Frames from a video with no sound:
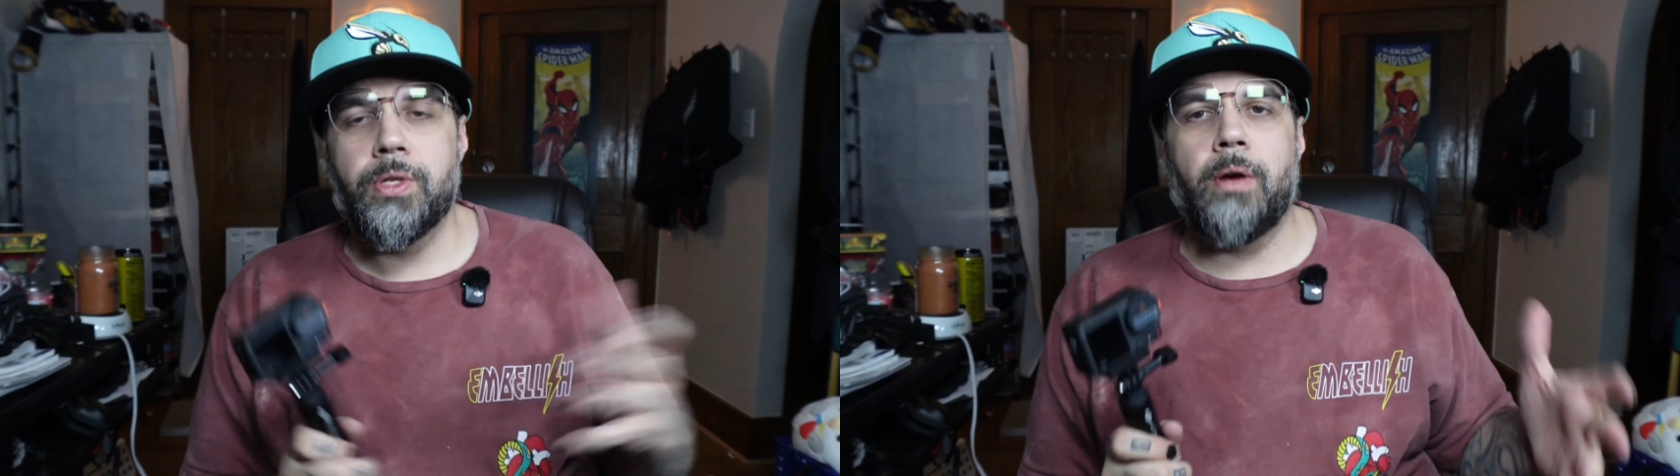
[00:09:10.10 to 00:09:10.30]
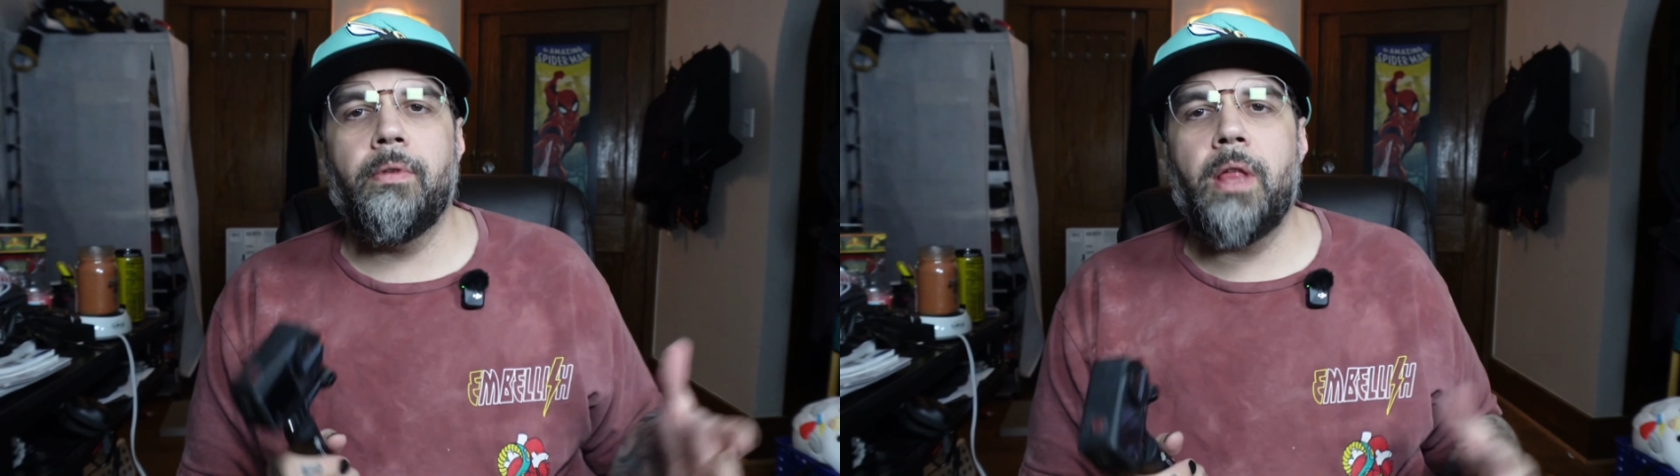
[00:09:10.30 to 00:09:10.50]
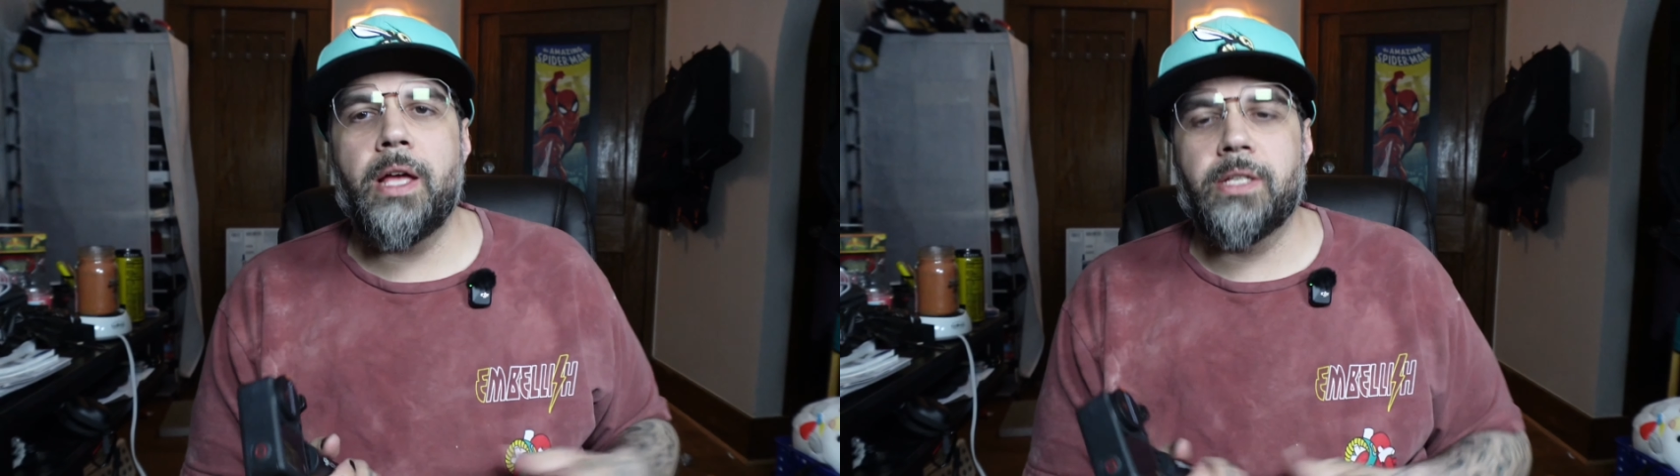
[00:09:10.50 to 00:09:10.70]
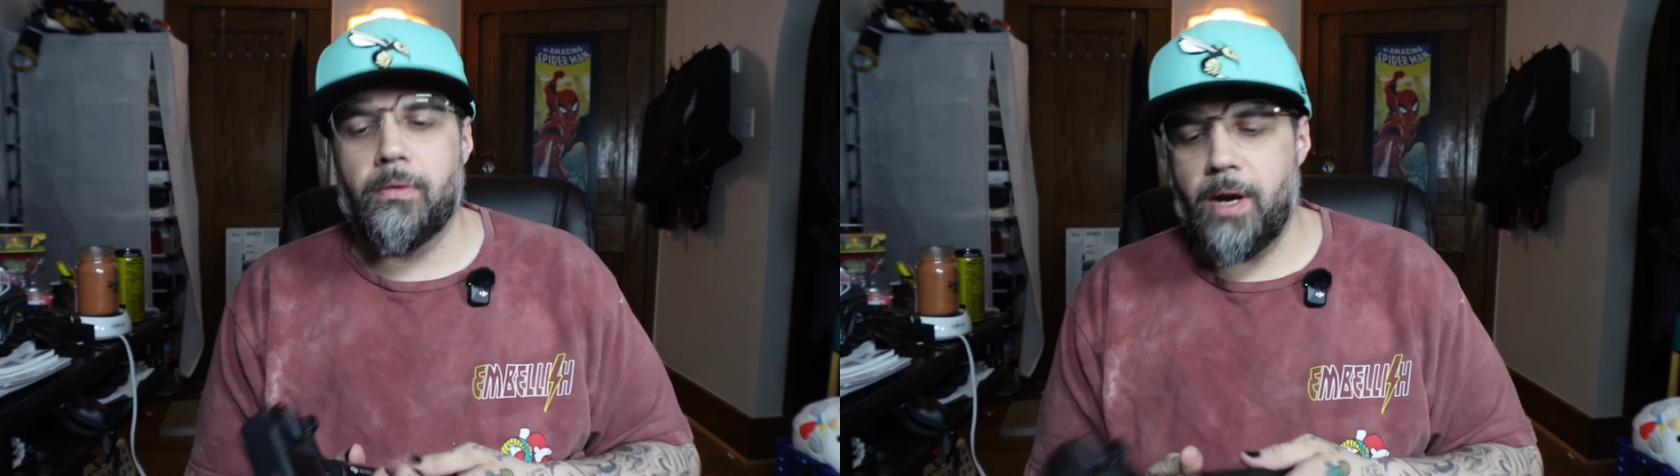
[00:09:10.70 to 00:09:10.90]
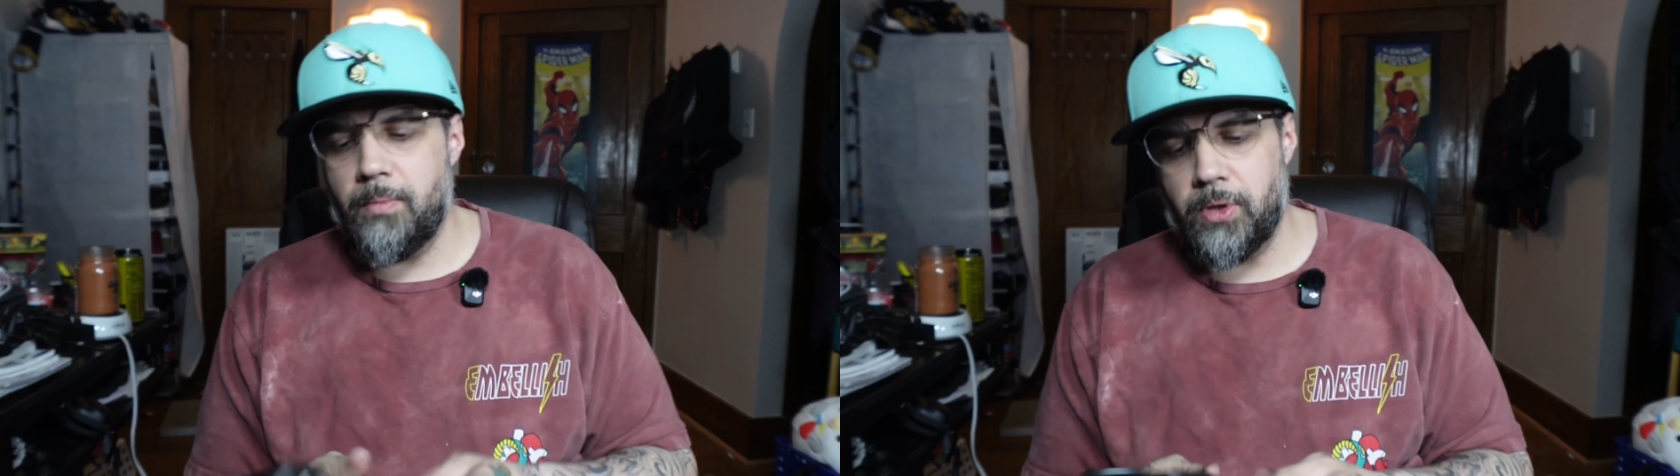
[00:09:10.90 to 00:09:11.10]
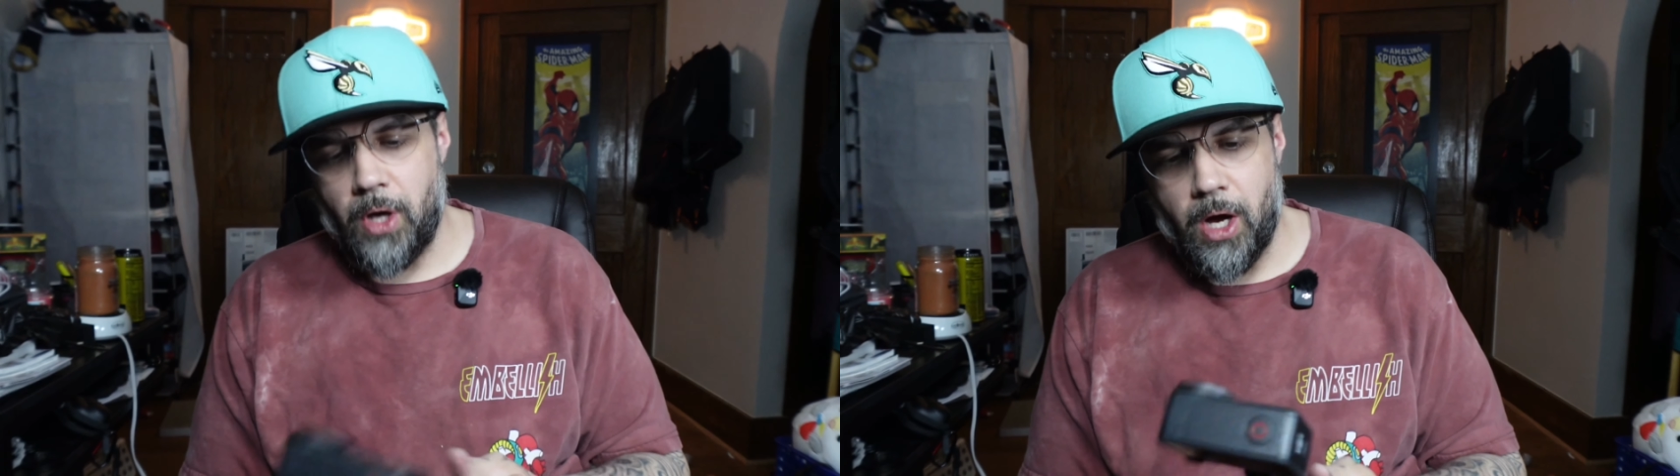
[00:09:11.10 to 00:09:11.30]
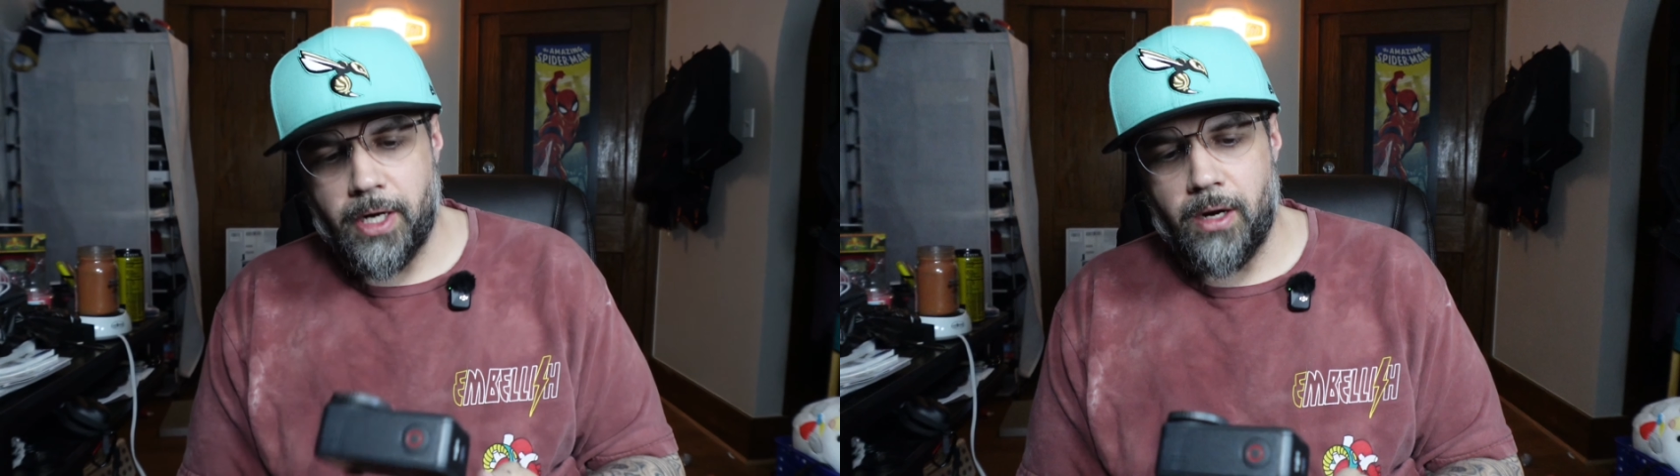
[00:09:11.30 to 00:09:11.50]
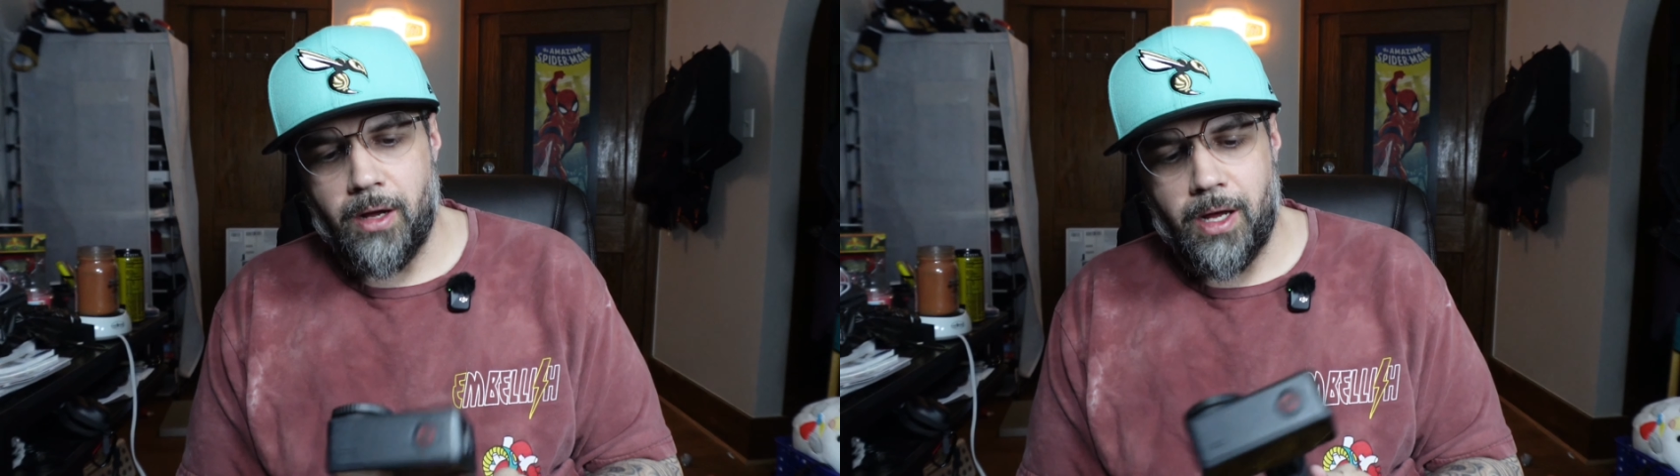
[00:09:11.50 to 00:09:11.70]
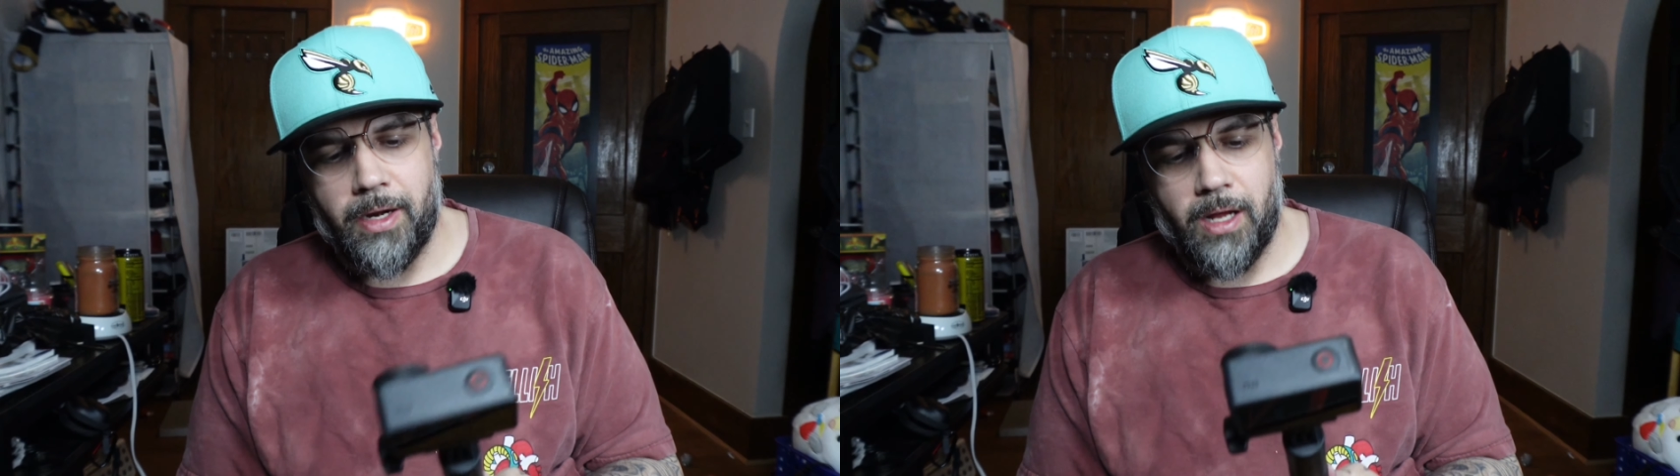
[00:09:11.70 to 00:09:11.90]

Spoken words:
I realized I rambled on and on